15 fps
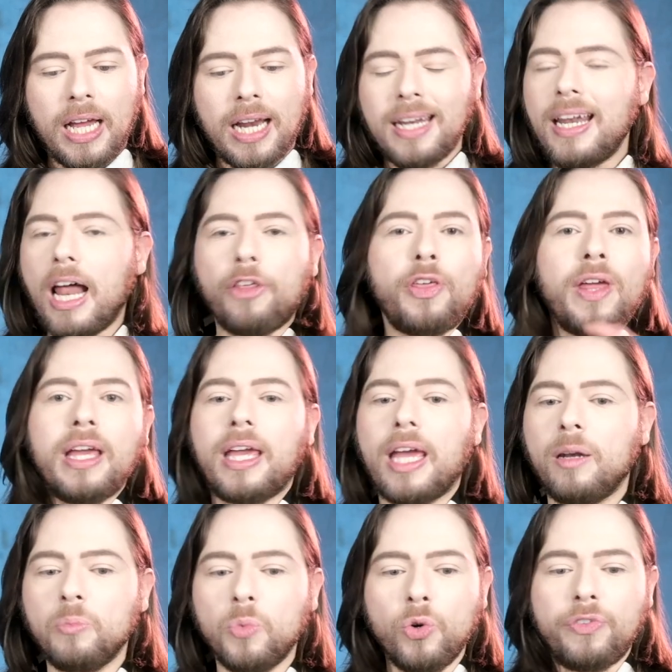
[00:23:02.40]
Nothing
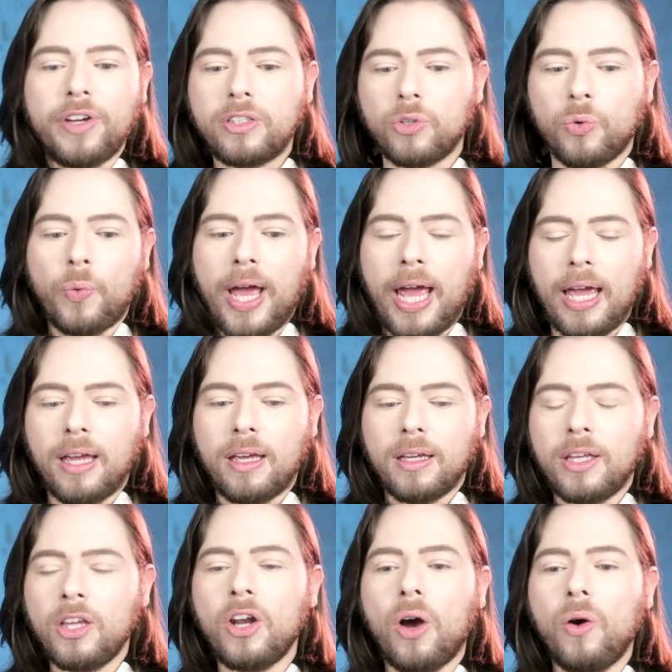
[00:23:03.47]
can move it away.
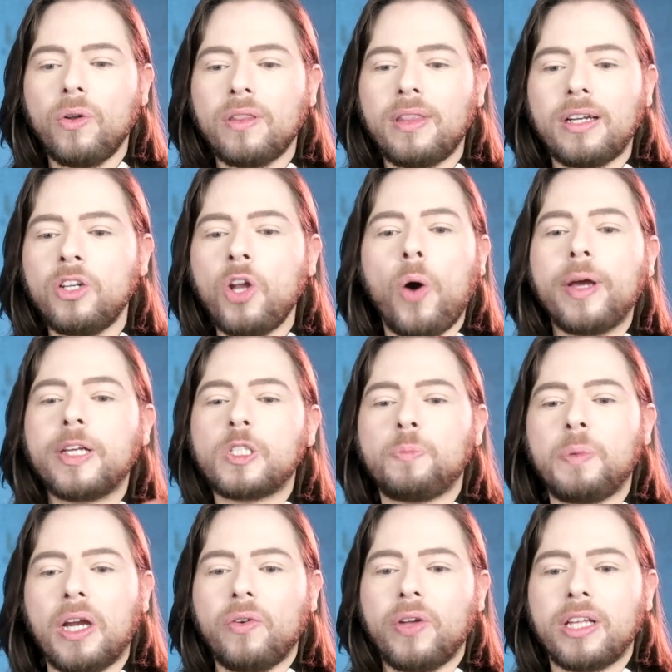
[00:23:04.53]
You know, no
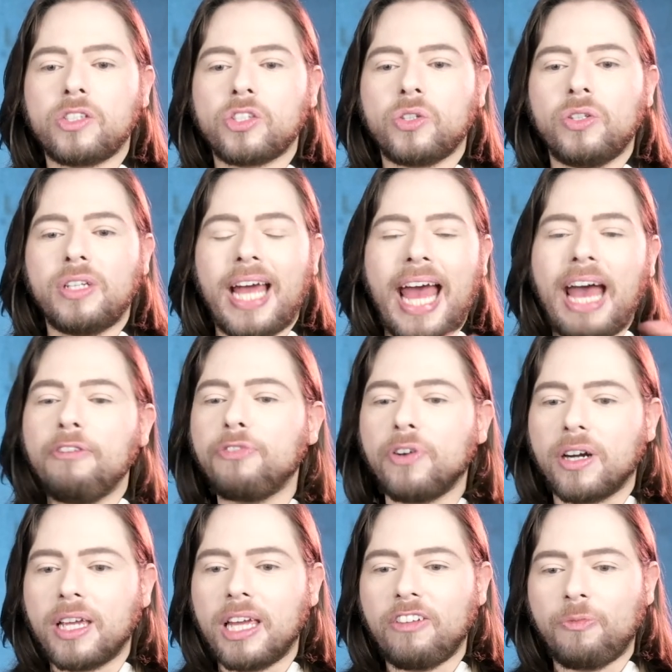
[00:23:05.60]
experience could
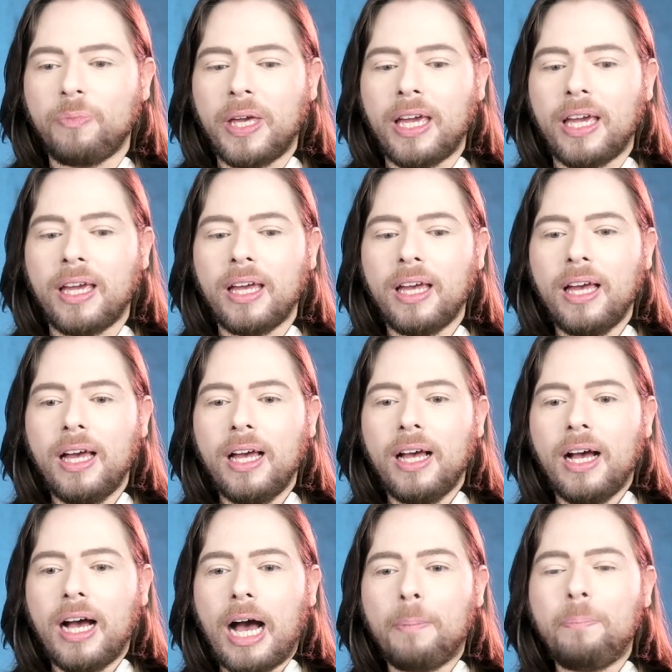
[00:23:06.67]
ever give me
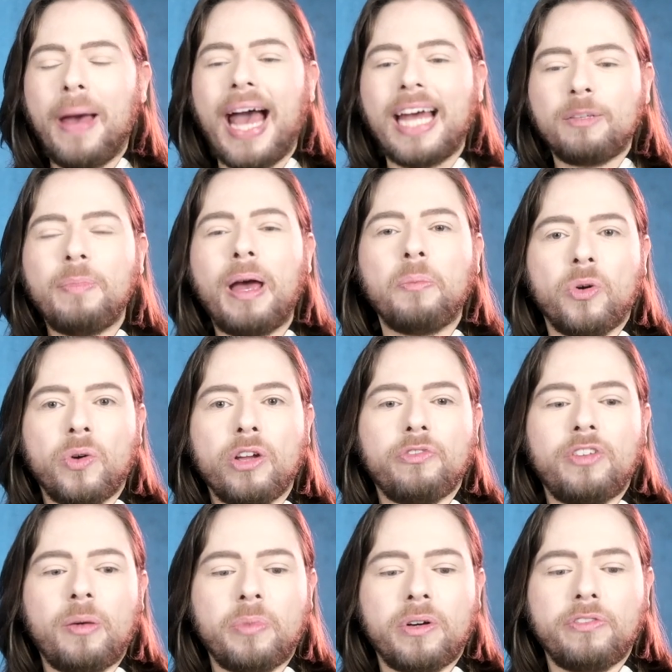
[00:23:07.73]
a bad memory
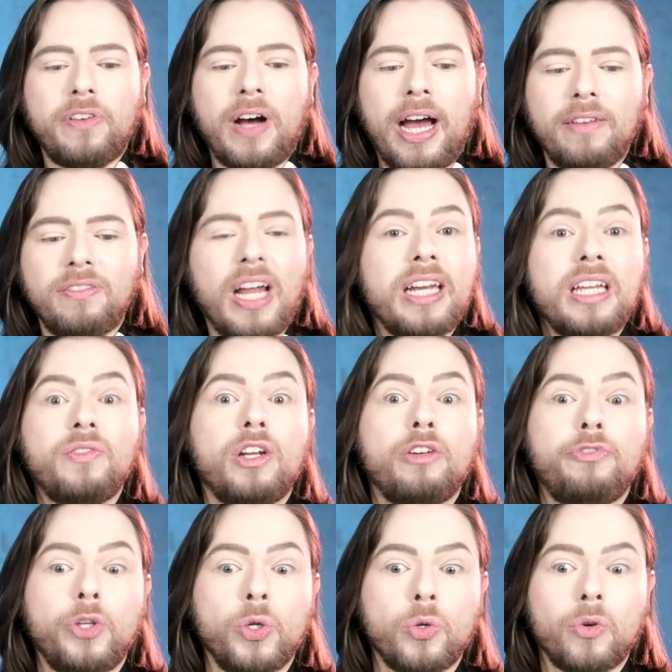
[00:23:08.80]
of number 5, not even a
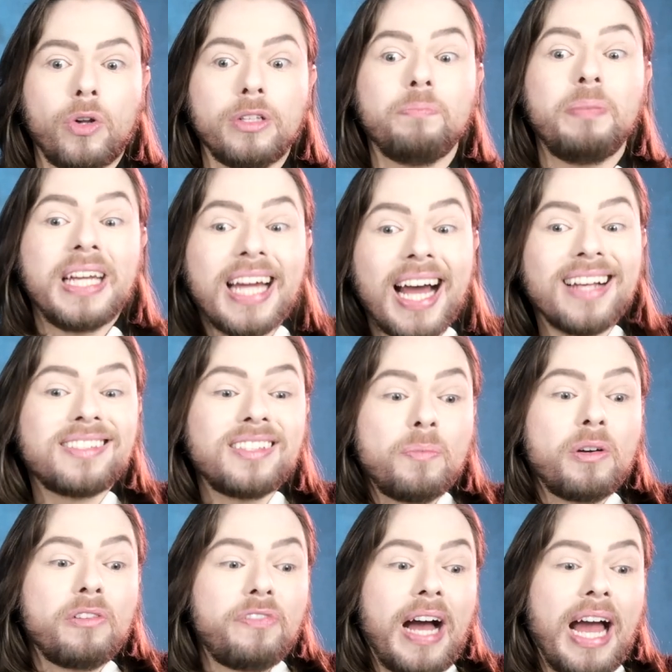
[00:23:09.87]
funeral, because
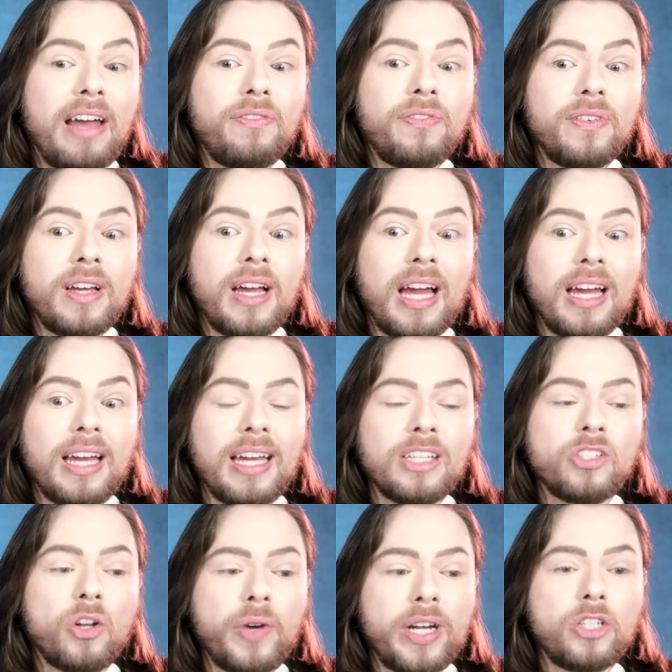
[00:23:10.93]
number 5
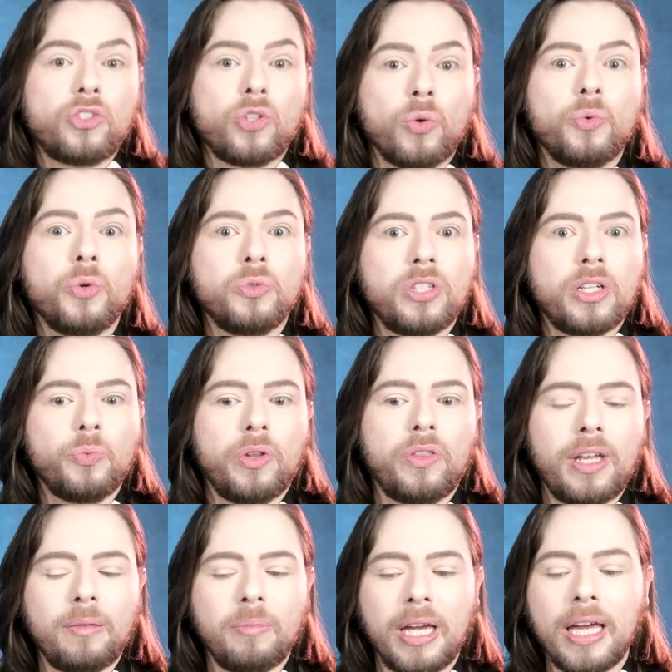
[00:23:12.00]
is already so rooted
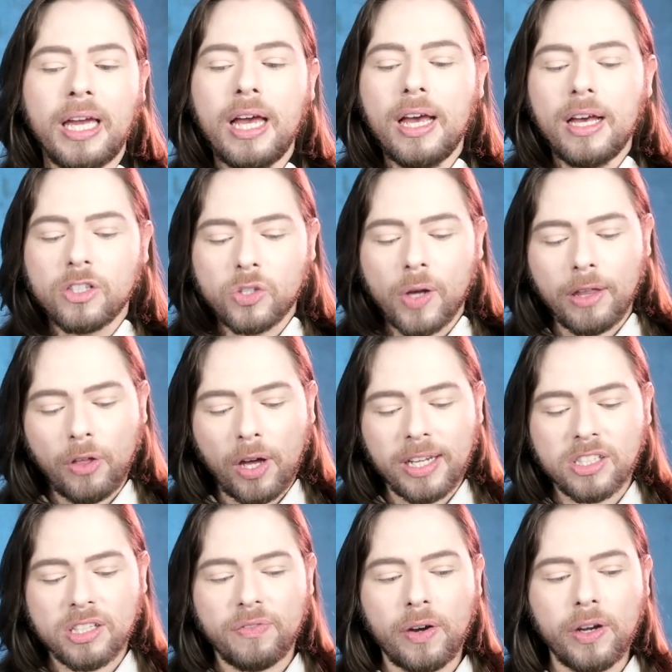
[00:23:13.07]
within me. So I thought
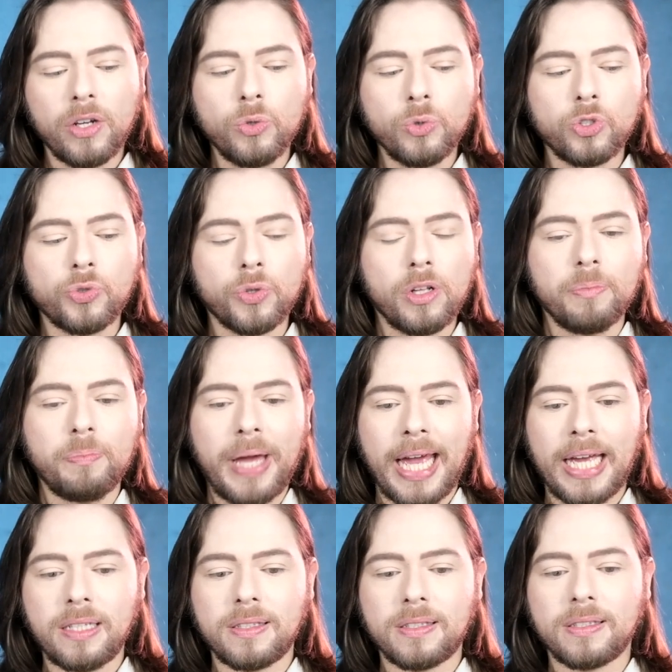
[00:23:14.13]
it's a very neutral
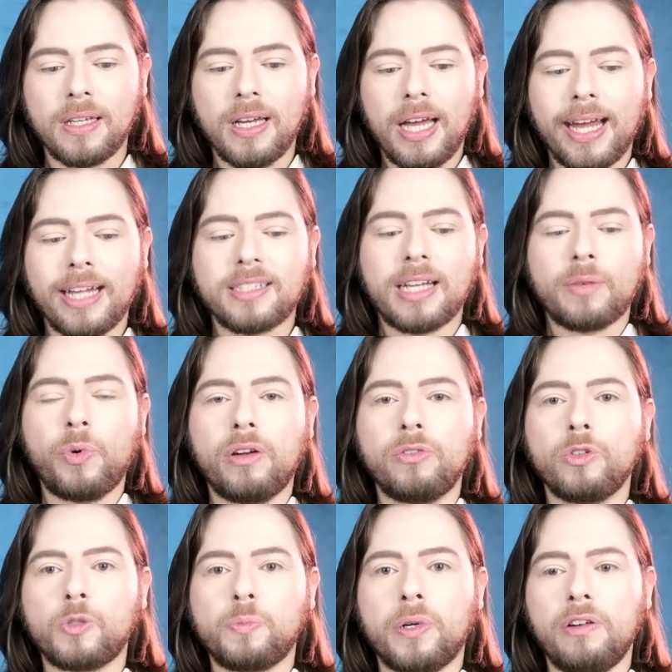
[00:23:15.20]
base. It's like one of
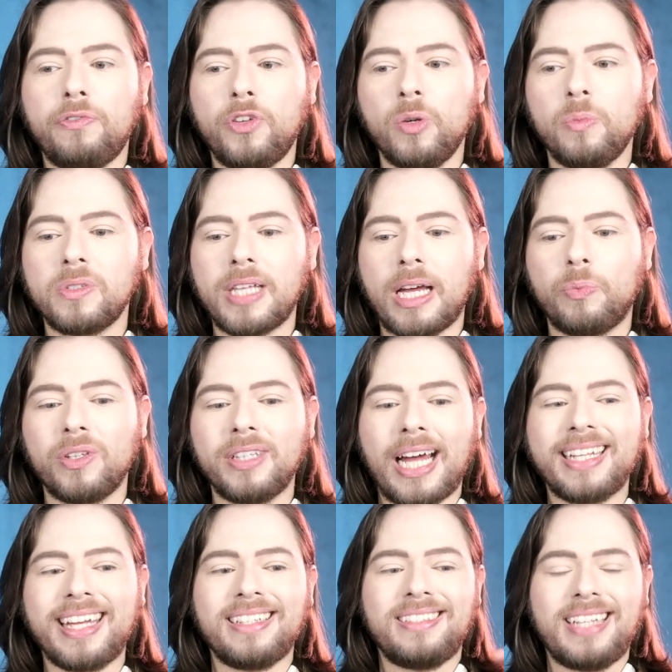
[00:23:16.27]
those perfumes that will
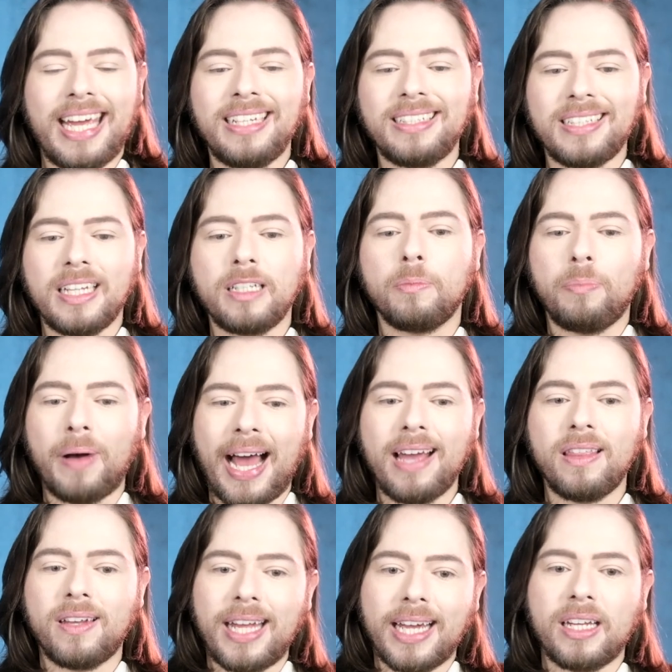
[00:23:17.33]
not get tainted
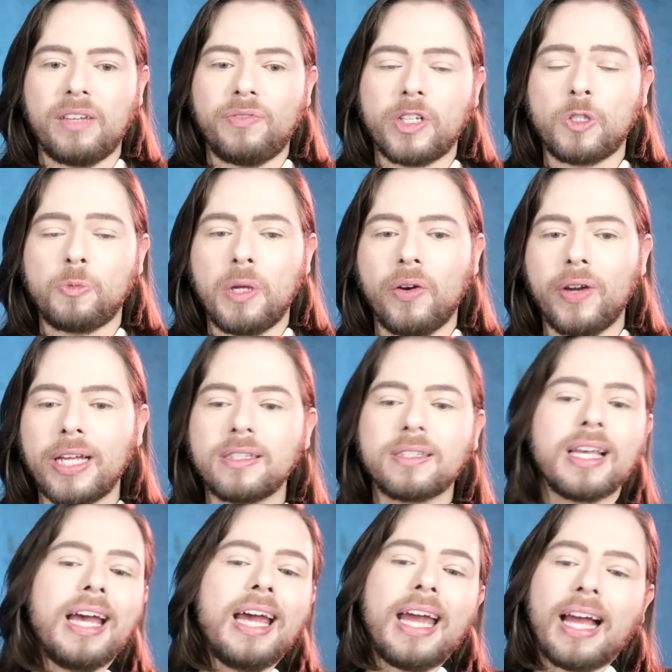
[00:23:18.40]
by the negative
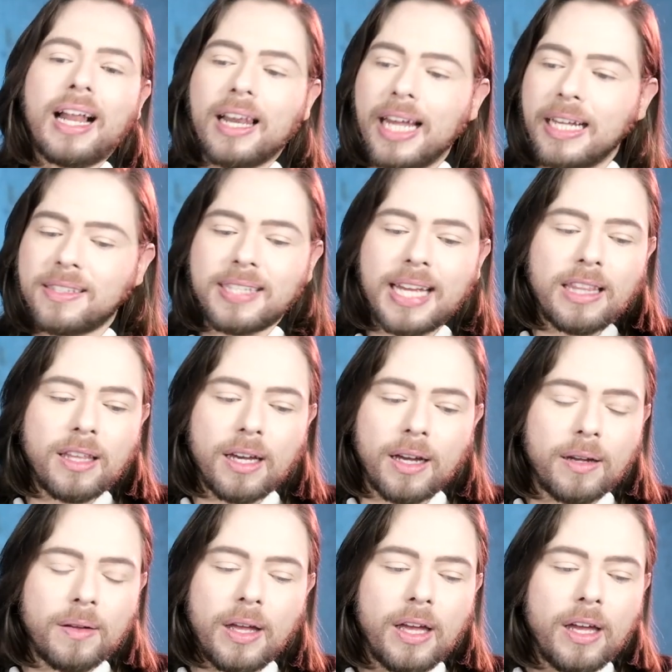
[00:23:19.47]
experience. Let's say the